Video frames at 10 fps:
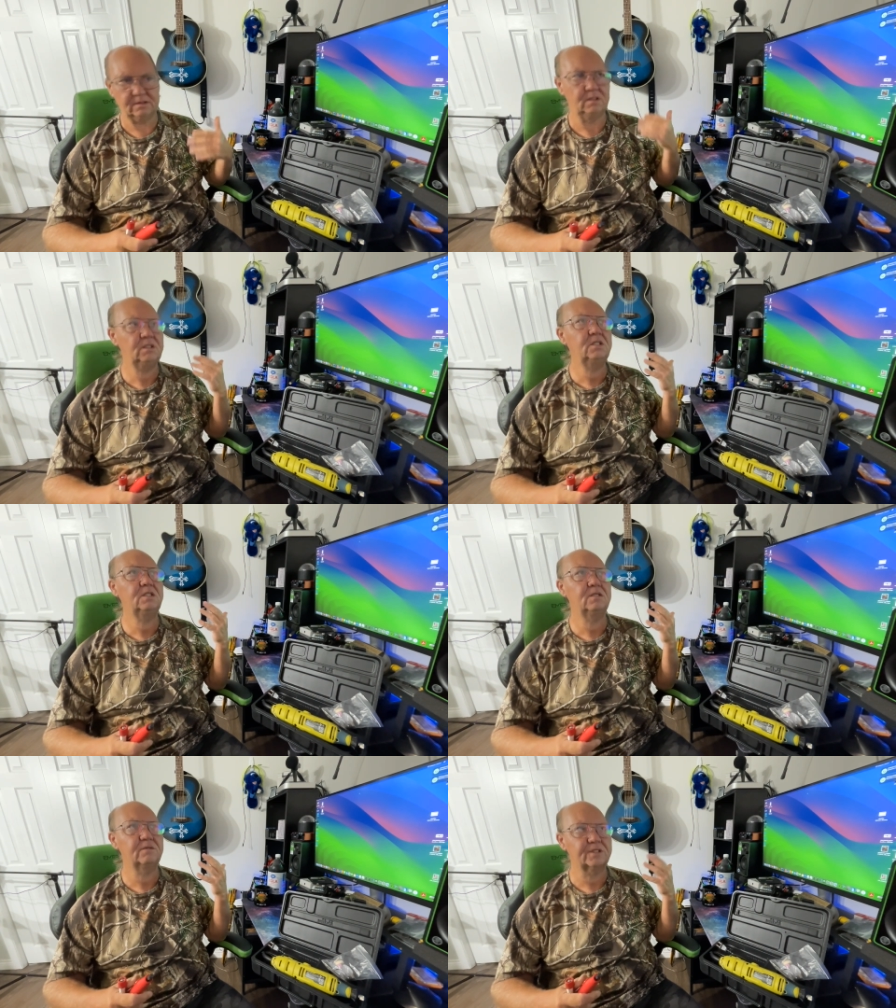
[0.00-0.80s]

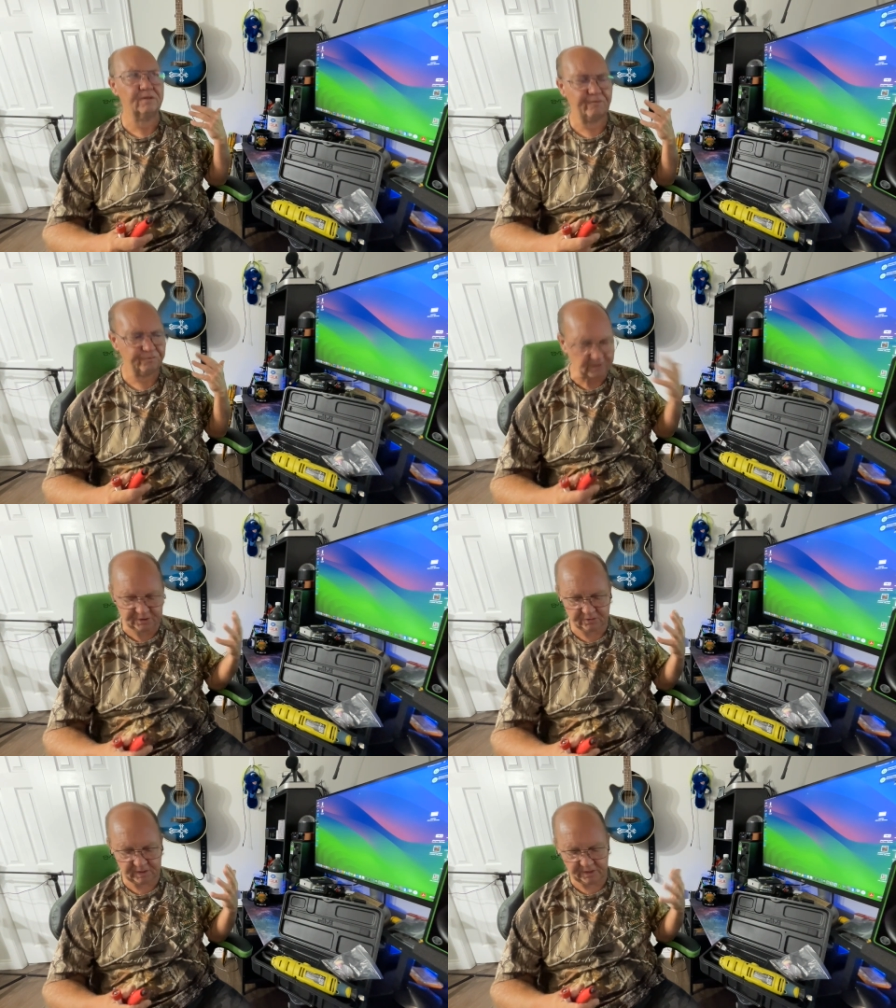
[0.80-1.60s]
Oh, it was a
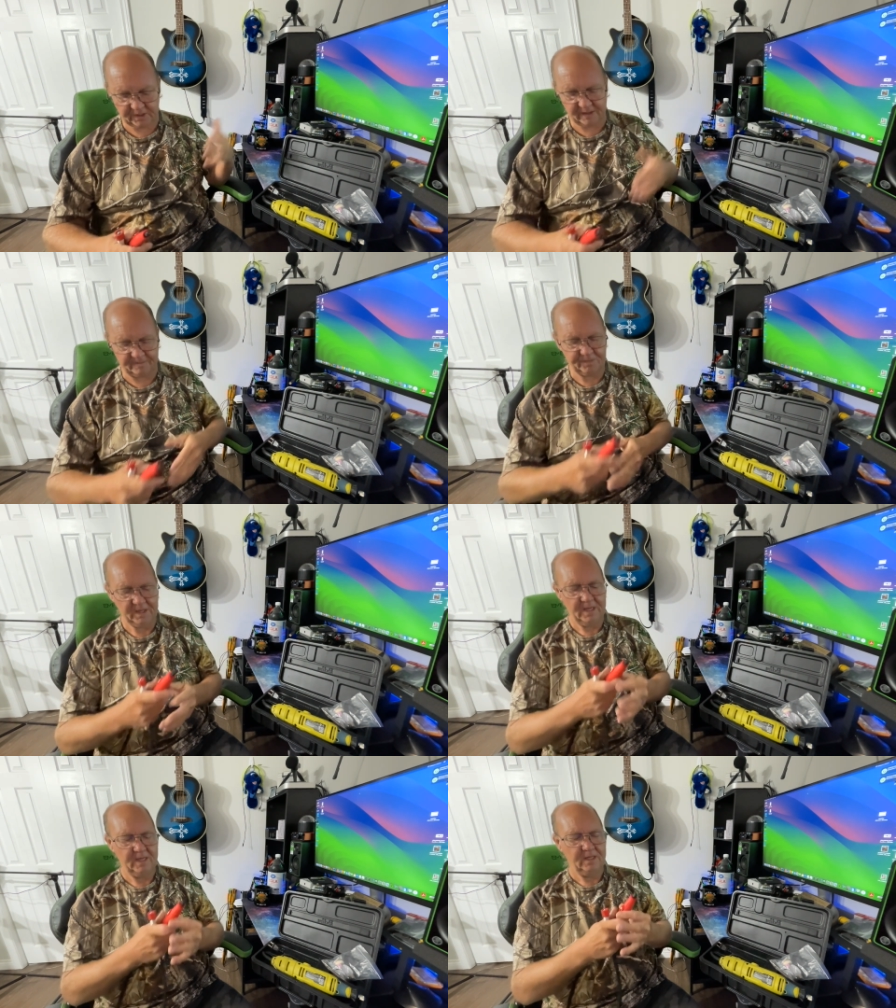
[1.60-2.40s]
frustrating thing.
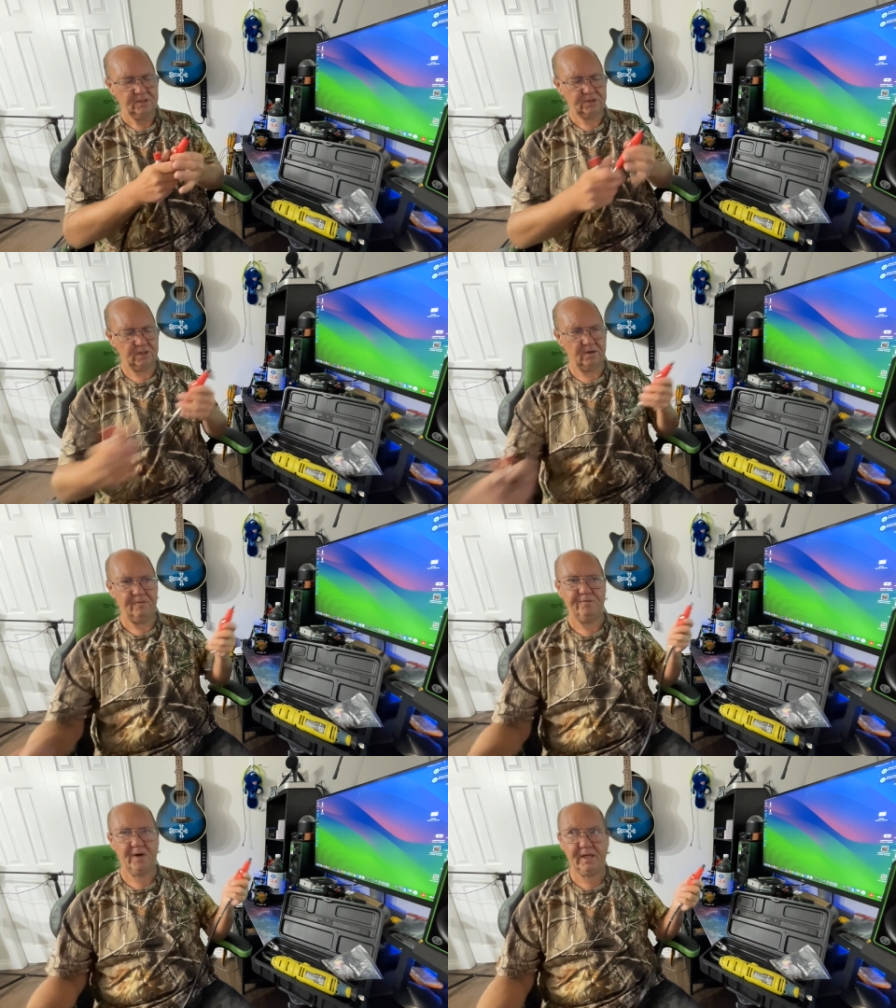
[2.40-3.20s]
So
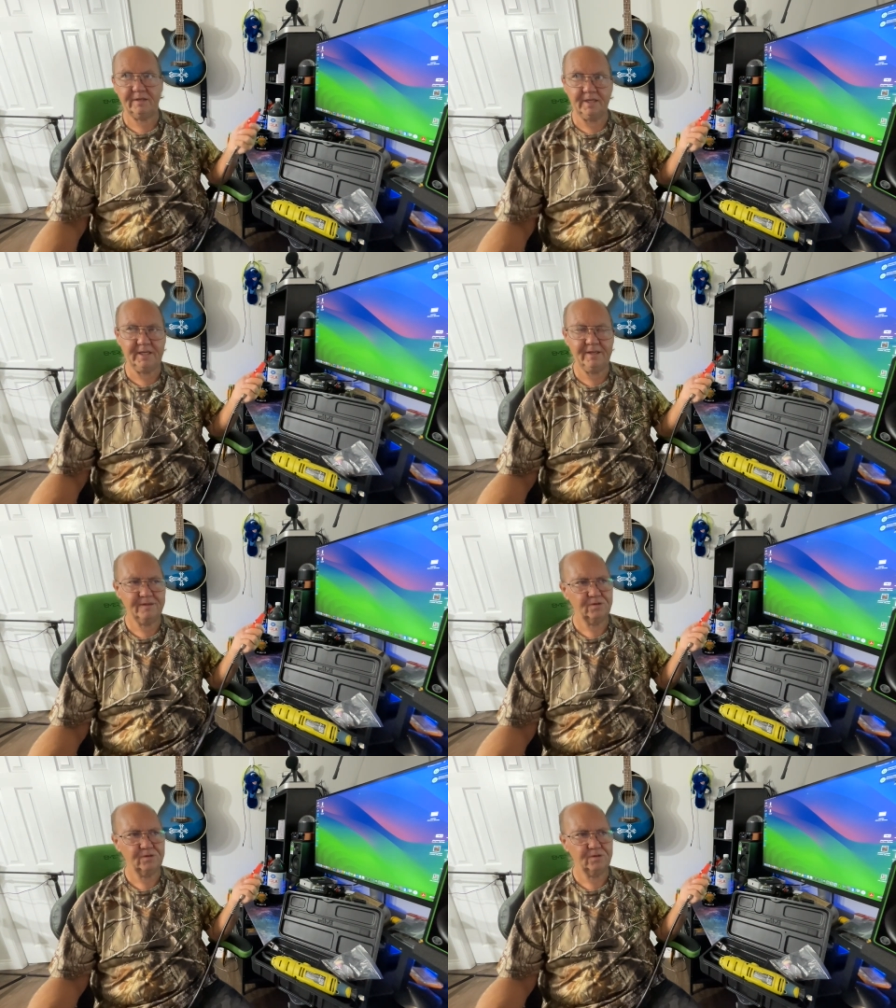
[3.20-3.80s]
finally,